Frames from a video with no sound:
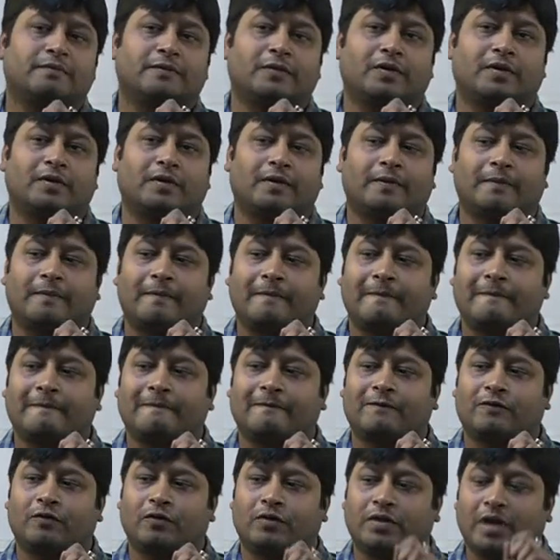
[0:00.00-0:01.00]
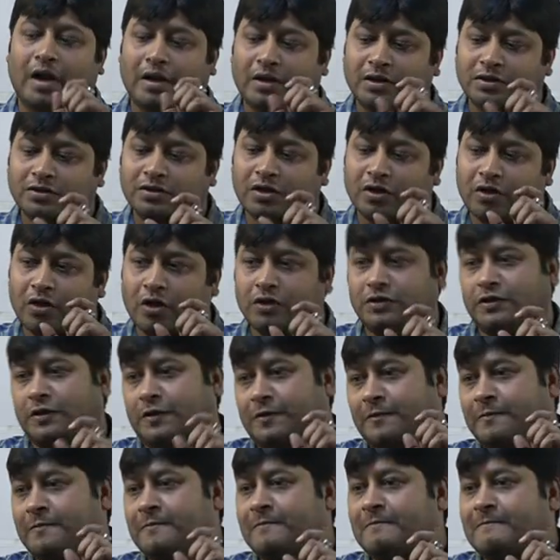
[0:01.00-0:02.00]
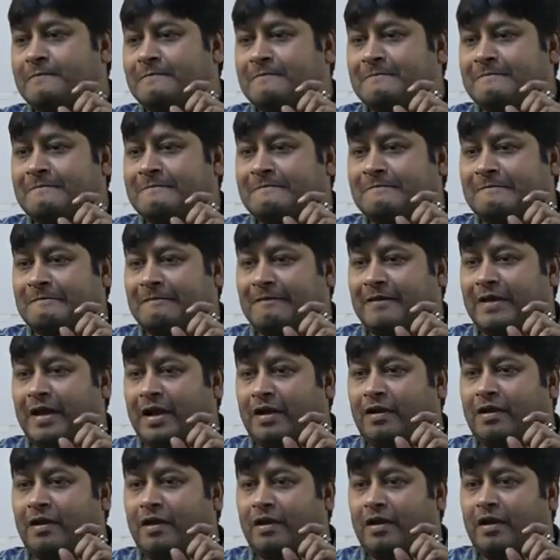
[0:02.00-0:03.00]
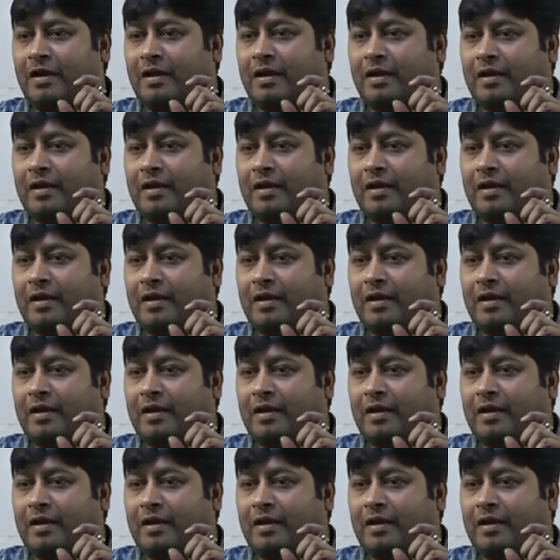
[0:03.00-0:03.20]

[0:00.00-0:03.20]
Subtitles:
Okay. So that is the logic, that